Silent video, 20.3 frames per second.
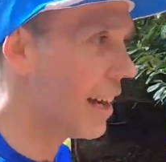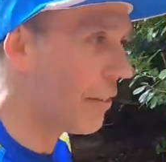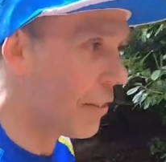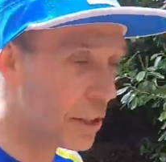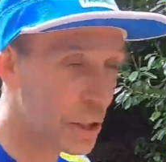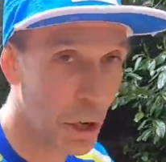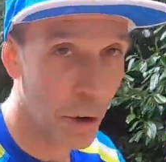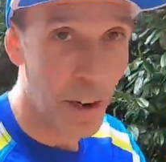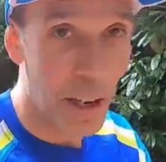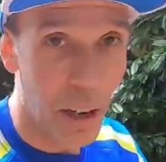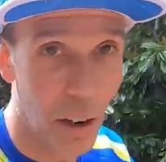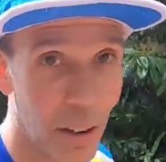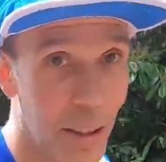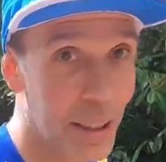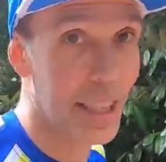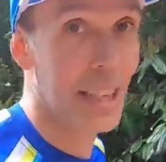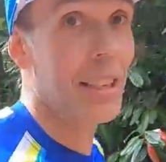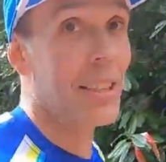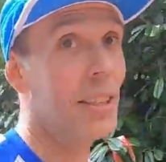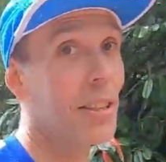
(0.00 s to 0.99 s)
If you're doing
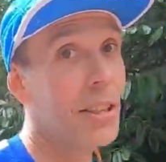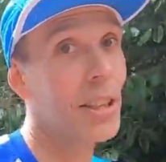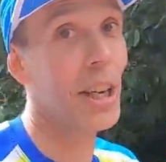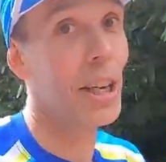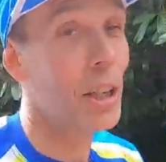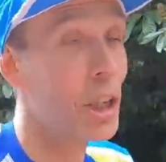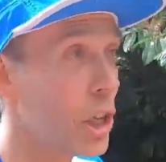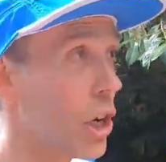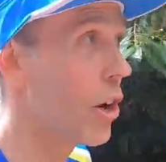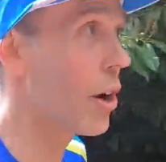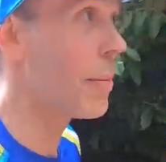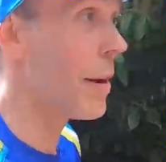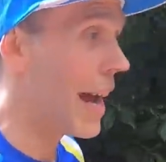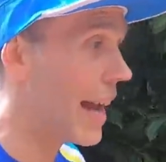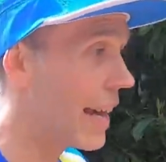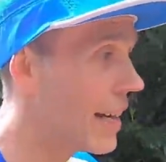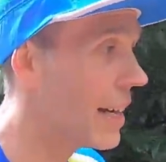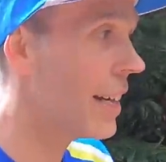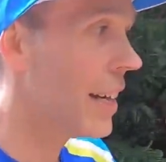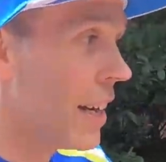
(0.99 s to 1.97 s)
long distance at
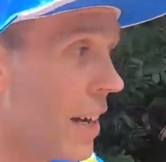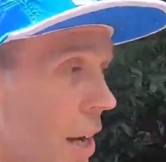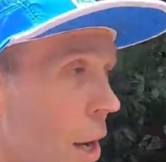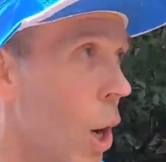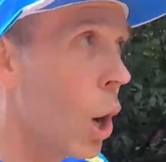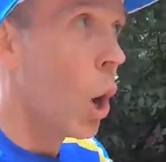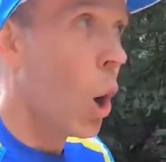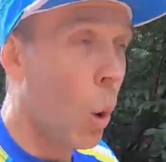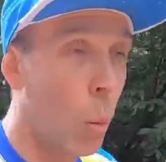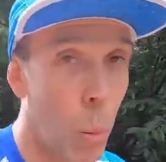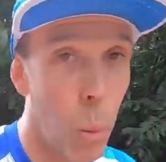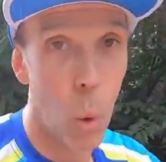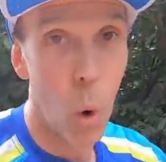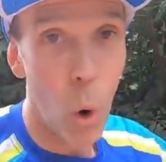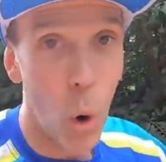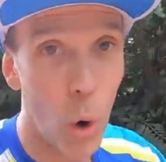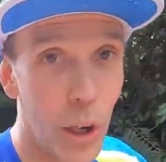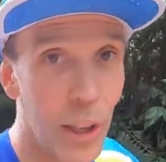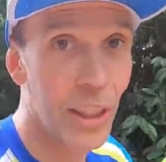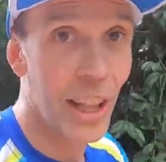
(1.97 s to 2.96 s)
Enduroman,
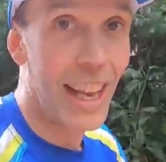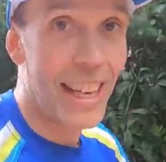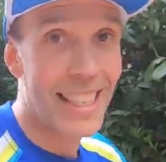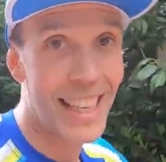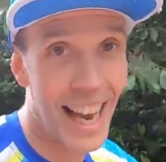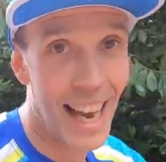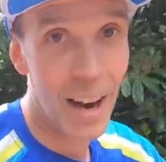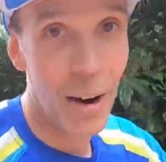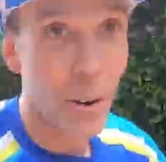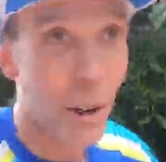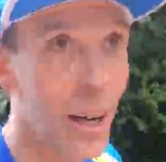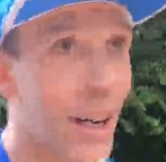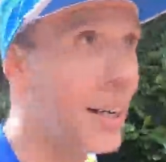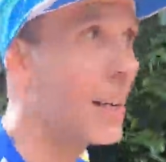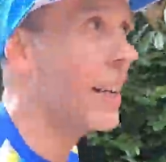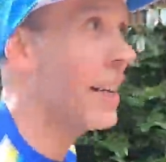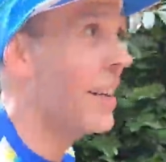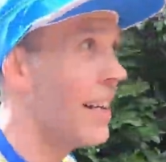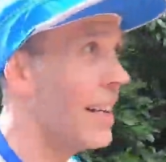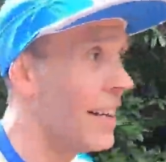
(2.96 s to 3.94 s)
walk this hill.
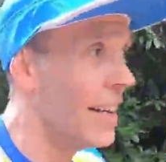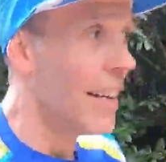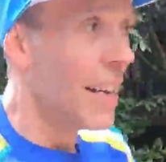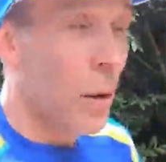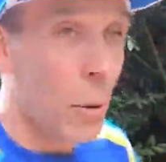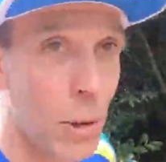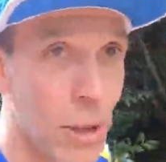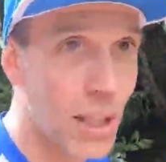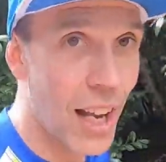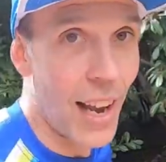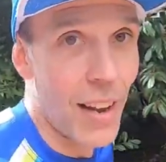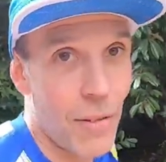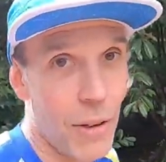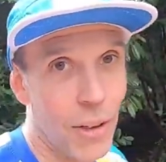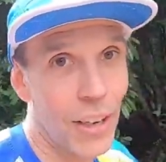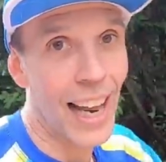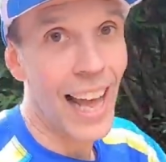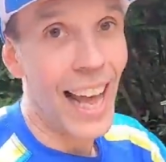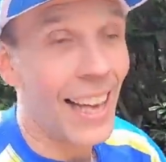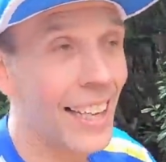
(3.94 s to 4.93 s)
It'll save
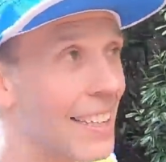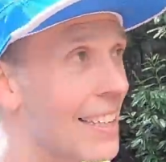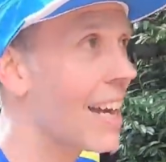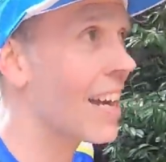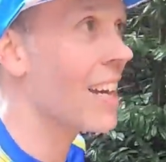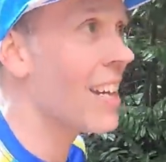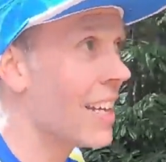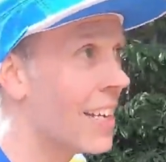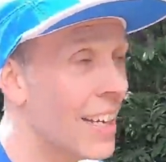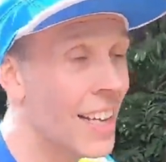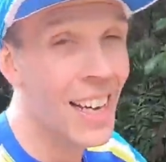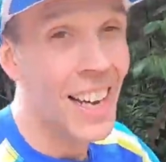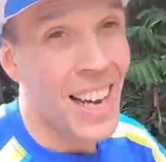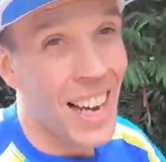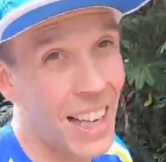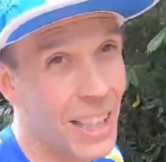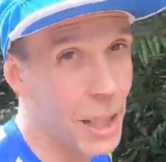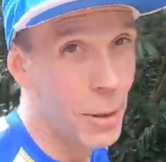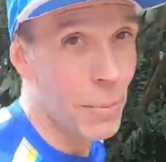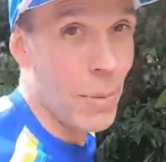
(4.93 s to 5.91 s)
your legs
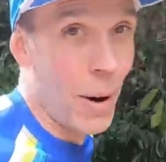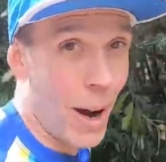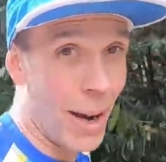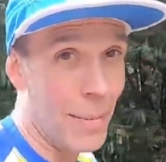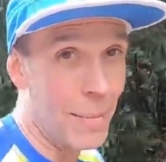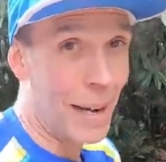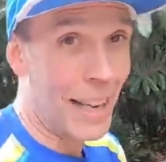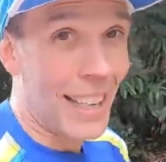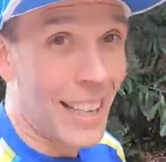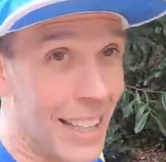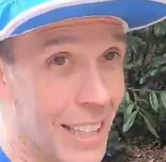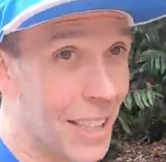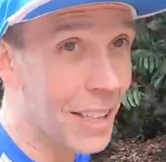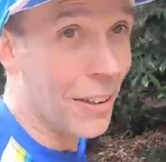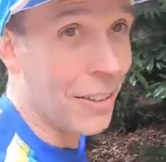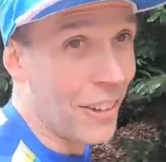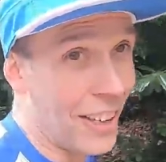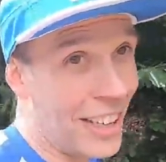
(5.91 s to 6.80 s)
and you might make it to the